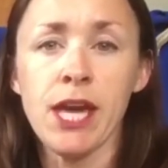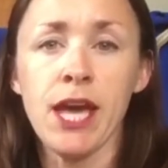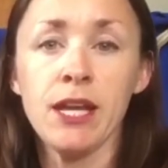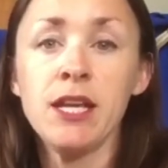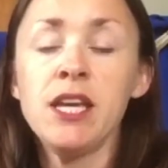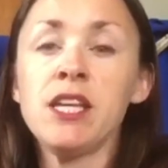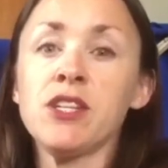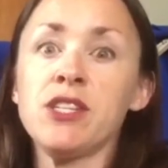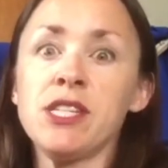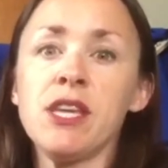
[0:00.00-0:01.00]
on to
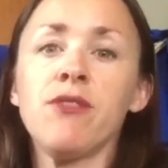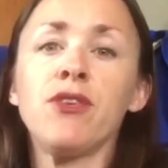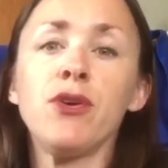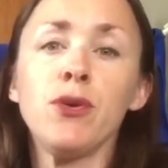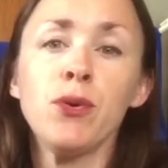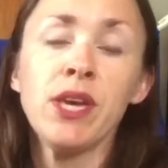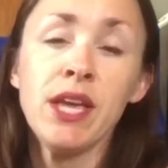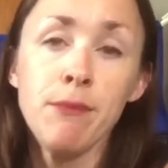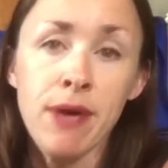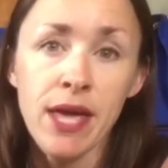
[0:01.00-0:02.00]
see if you can